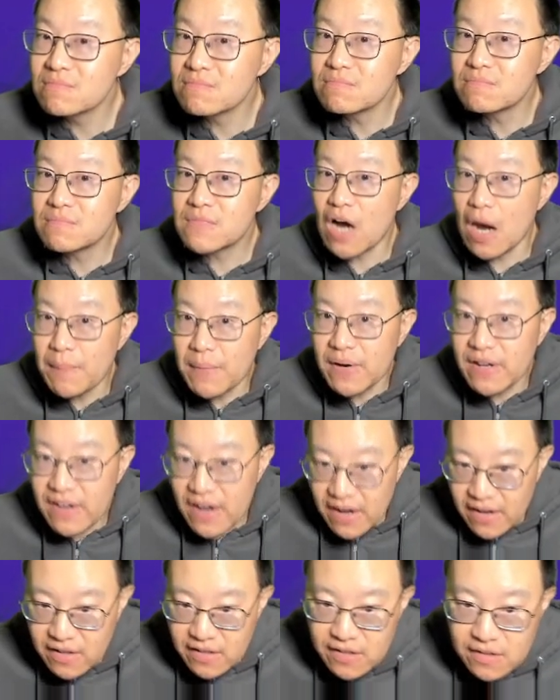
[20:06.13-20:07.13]
Common
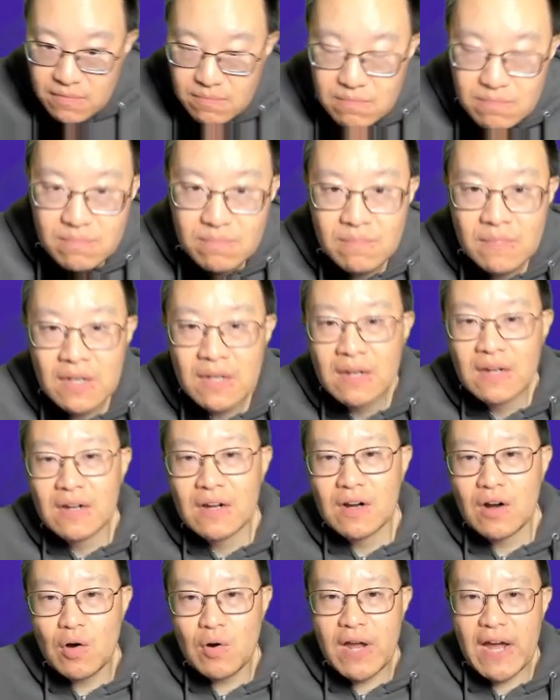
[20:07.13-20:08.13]
sense.
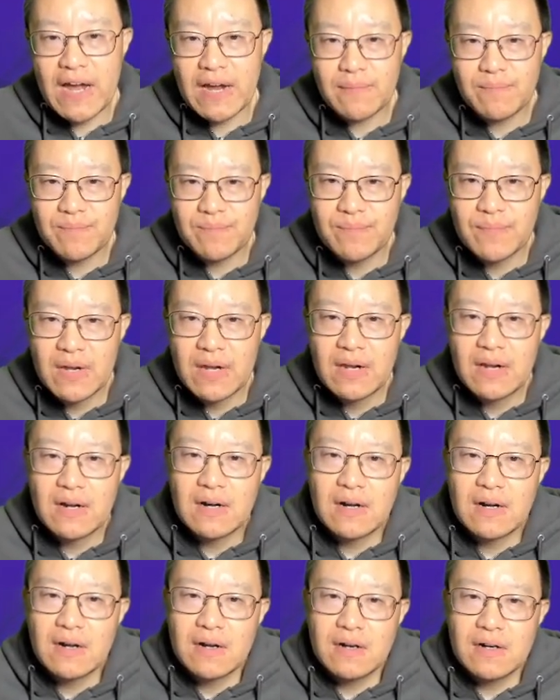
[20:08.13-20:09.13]
Okay,
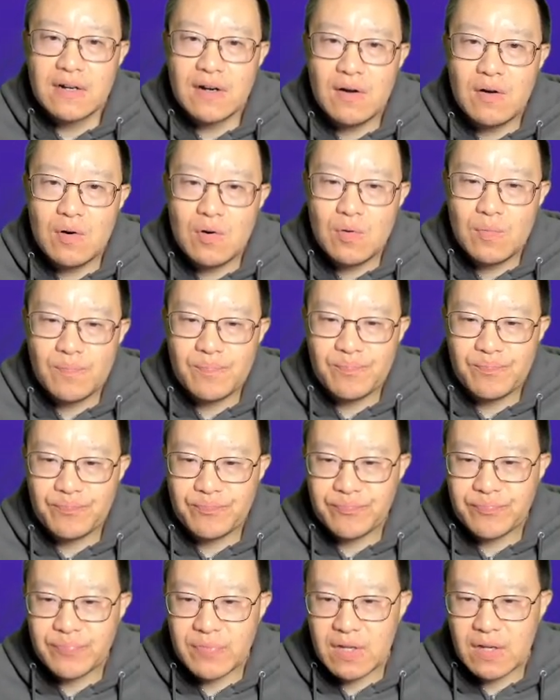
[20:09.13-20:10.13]
So
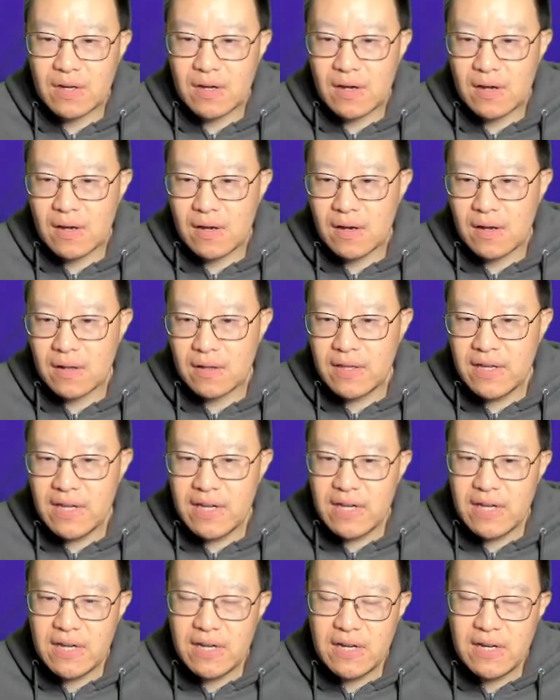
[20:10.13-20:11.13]

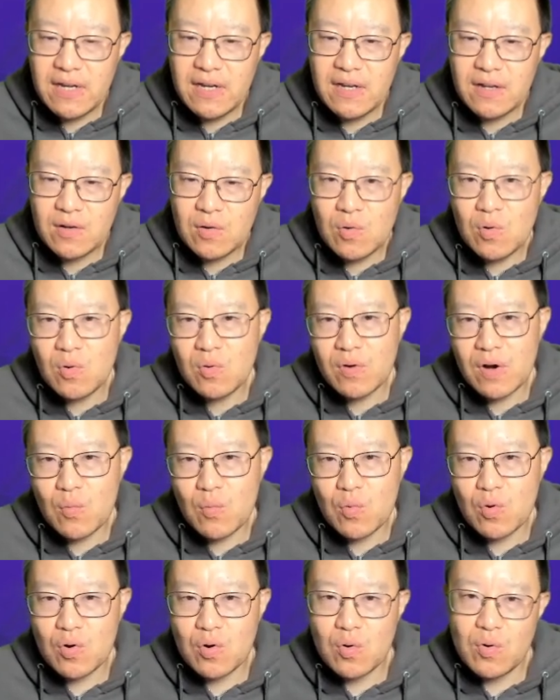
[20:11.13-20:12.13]
the tool that
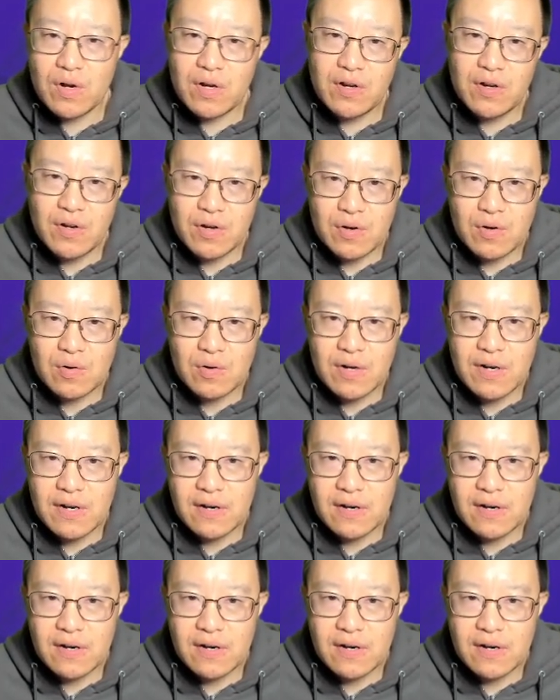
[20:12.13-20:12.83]
we're going to use